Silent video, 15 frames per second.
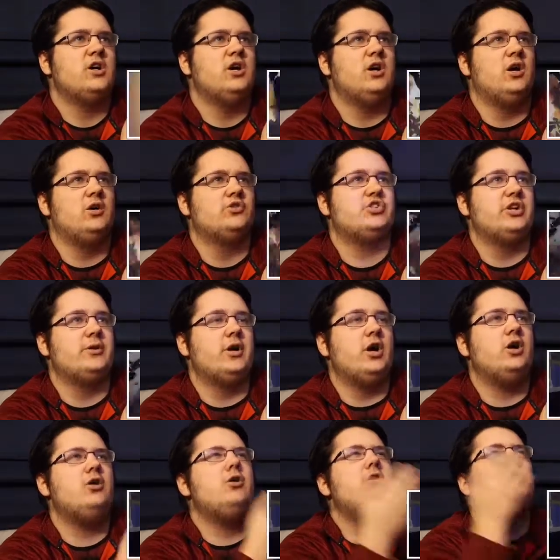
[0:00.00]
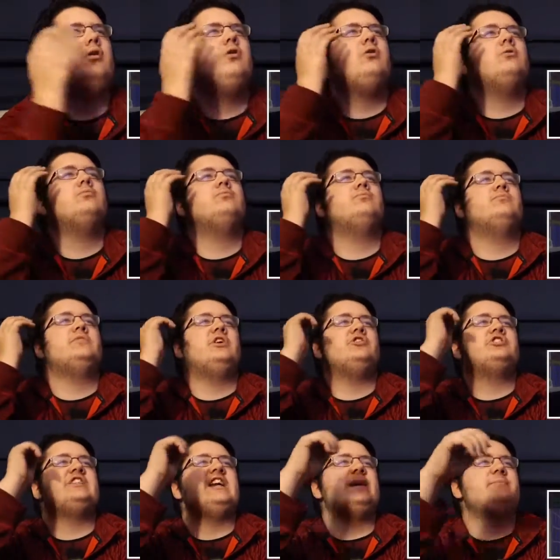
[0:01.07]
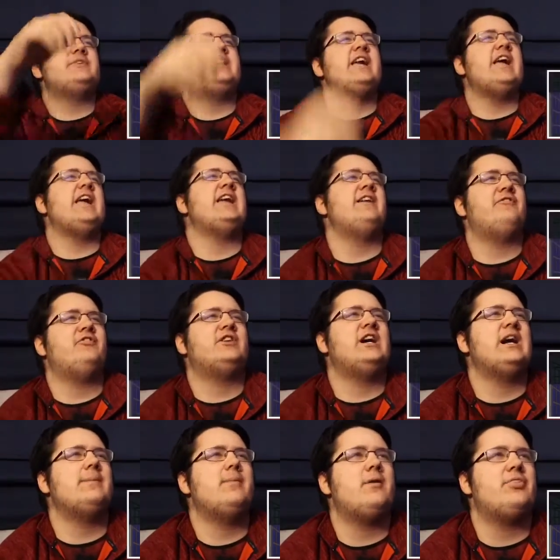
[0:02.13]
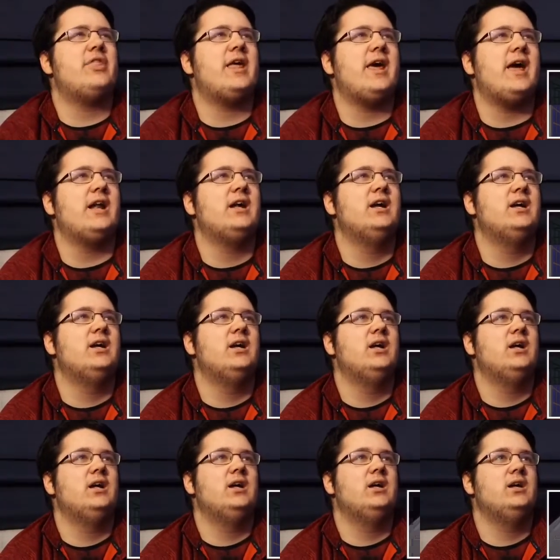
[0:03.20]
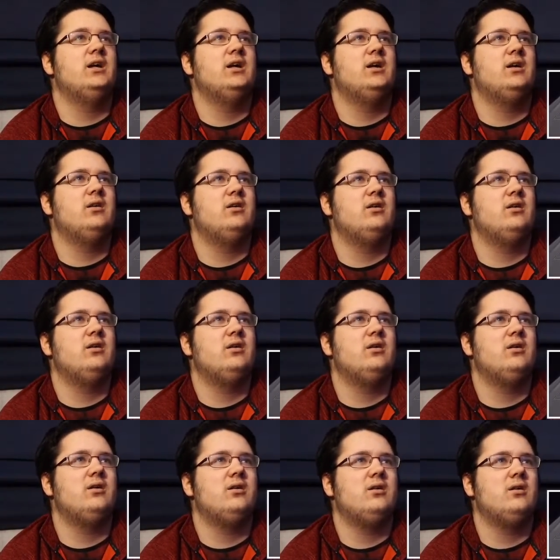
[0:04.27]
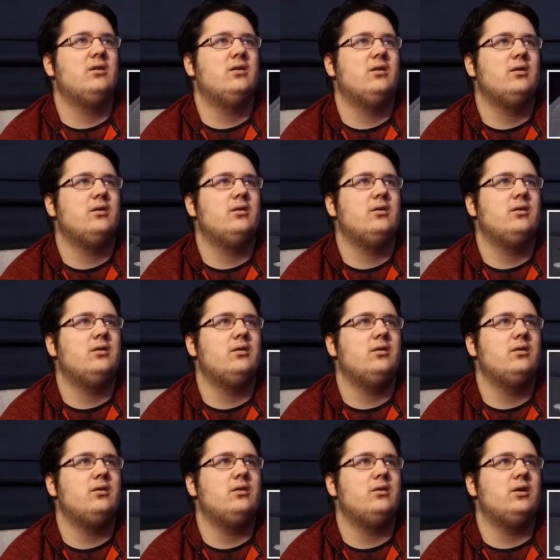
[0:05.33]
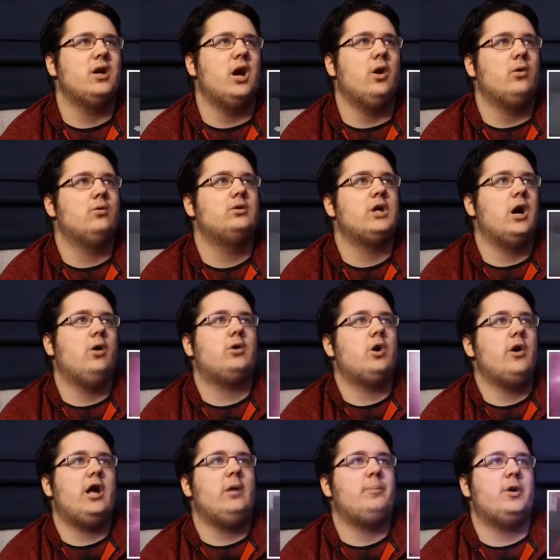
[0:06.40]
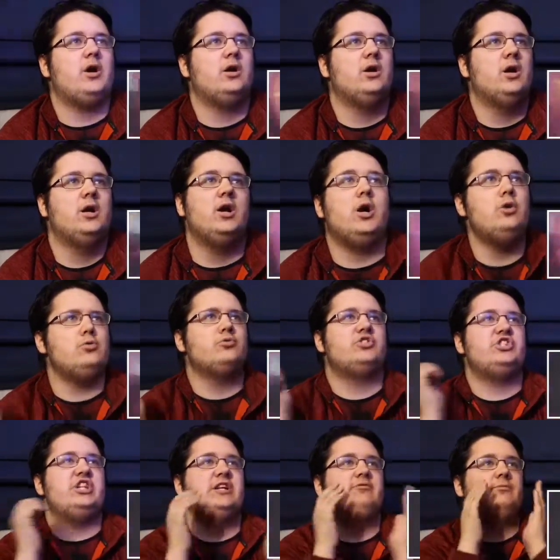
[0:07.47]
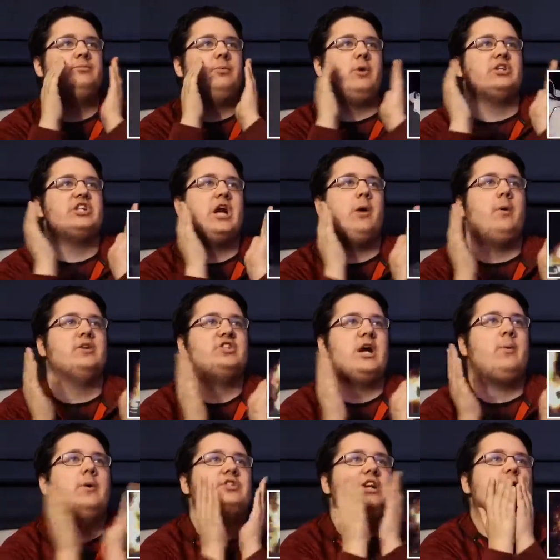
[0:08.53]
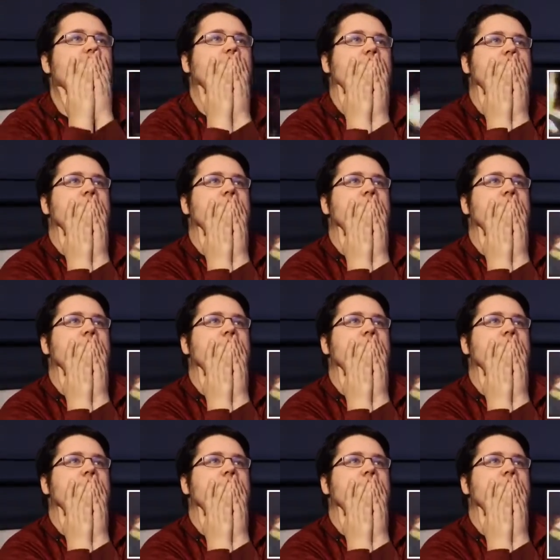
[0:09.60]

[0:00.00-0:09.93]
Oh, shit. Oh! Your damn cane. I forgot about that. Oh, no. Go, go, go help her. Oh, shit. Watch out, watch out, watch out.